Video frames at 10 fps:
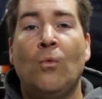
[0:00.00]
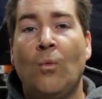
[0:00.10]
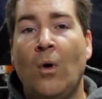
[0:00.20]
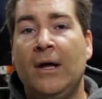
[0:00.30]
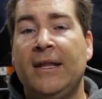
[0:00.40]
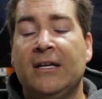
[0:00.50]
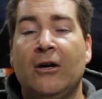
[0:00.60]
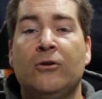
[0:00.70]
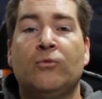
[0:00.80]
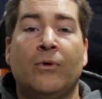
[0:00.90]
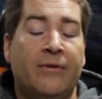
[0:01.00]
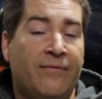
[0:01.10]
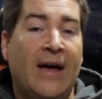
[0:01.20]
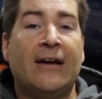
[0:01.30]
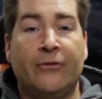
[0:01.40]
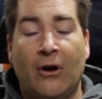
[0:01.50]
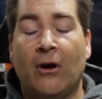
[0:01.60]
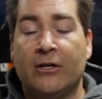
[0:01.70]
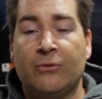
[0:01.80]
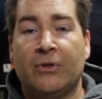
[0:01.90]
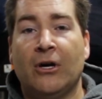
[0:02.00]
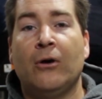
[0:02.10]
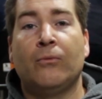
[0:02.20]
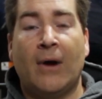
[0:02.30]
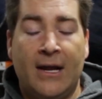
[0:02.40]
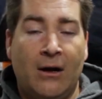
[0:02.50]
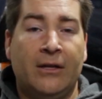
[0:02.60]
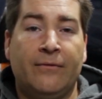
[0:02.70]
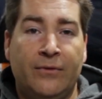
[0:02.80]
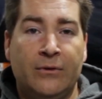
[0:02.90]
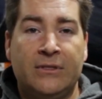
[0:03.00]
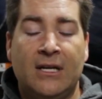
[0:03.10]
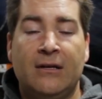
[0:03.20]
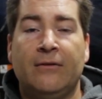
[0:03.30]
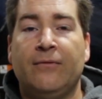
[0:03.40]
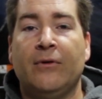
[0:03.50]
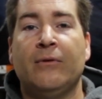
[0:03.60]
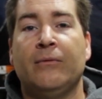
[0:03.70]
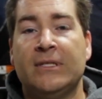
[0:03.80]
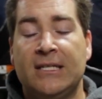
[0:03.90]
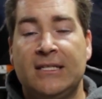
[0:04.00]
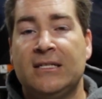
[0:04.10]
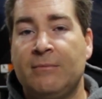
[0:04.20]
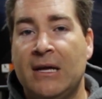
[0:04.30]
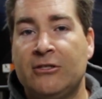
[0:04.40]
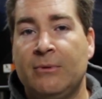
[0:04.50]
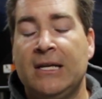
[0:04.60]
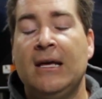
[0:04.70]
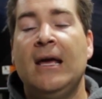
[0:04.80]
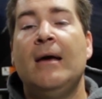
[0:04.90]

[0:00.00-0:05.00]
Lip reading: One that goes where the factory harness would go, right on the fuel sender for the resistance measurement,